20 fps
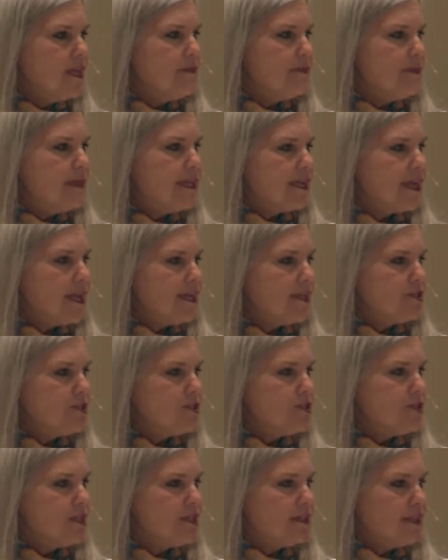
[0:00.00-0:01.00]
Because
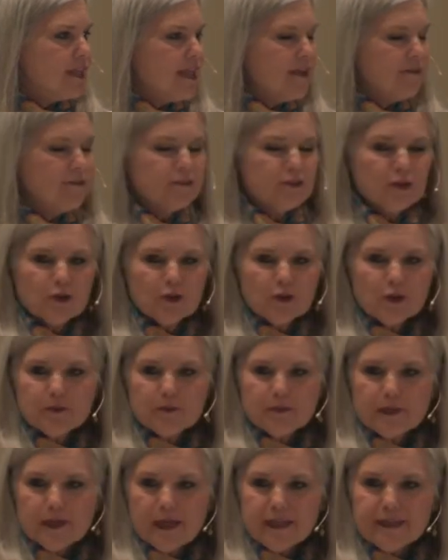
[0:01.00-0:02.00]
she left her
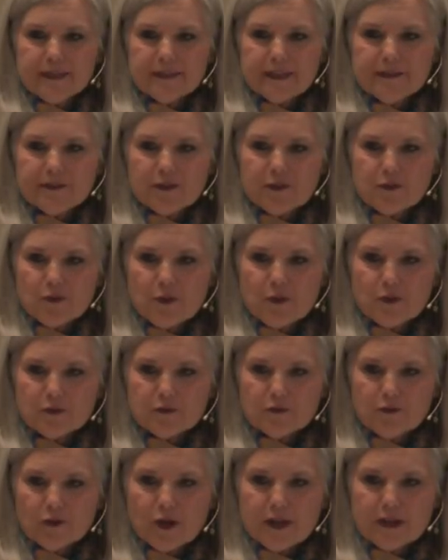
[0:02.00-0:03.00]
complaint at the throne
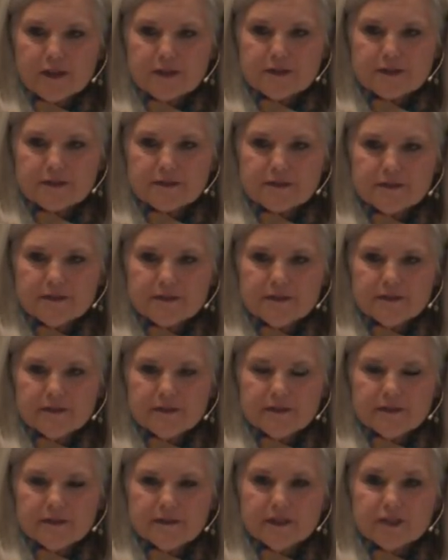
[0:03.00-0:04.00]
of grace,
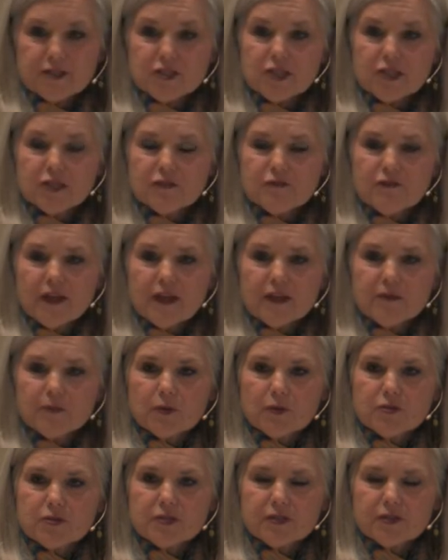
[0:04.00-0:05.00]
that she could find
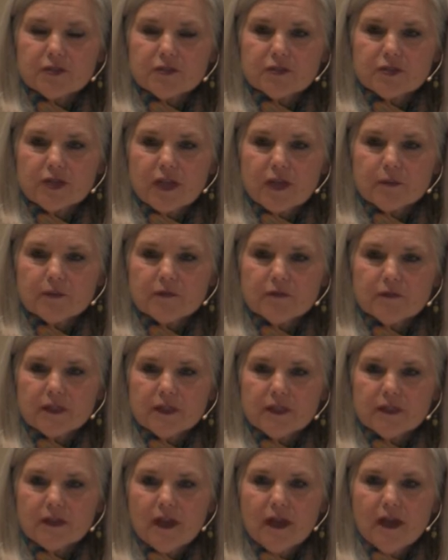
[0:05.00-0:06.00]
mercy in her time of
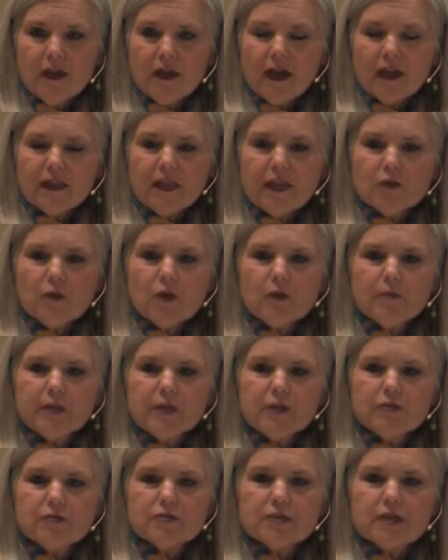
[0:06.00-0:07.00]
need. I like what
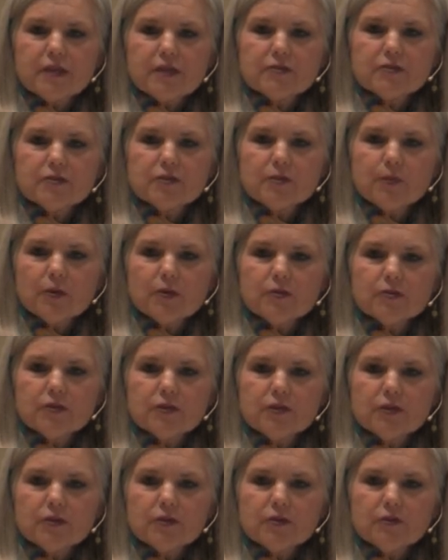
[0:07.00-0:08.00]
Peter says to the
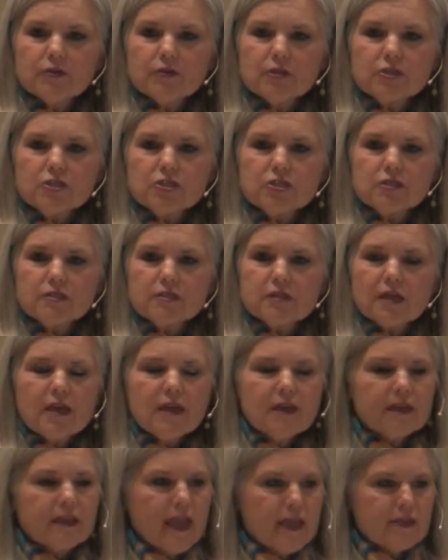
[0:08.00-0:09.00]
persecuted Christians,
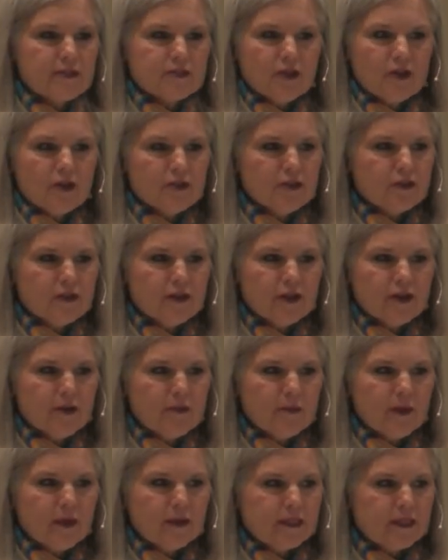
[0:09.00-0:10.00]
"Cast all your care
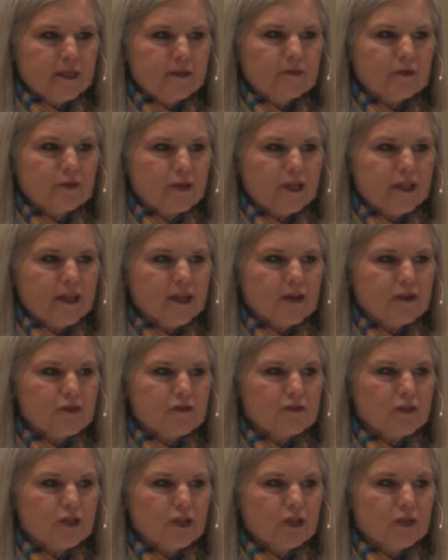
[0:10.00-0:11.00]
upon him, for he
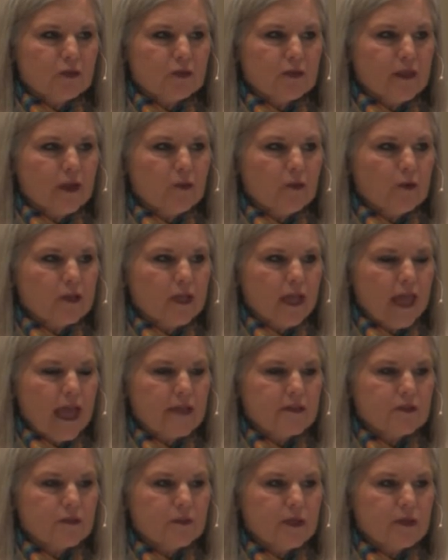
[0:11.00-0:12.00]
cares for you." You know what that word
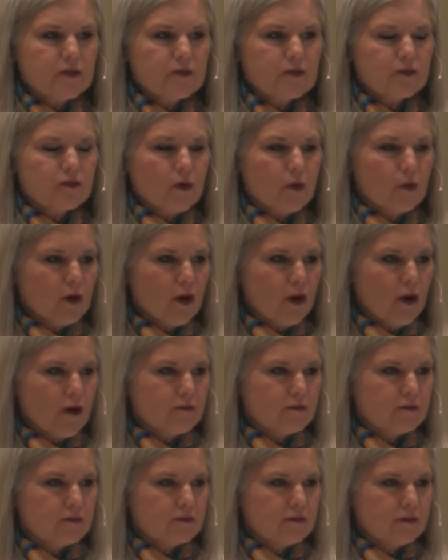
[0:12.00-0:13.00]
cast means? Throw it
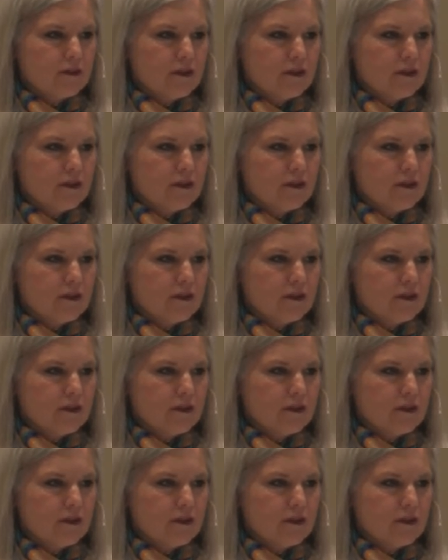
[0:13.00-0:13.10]
off.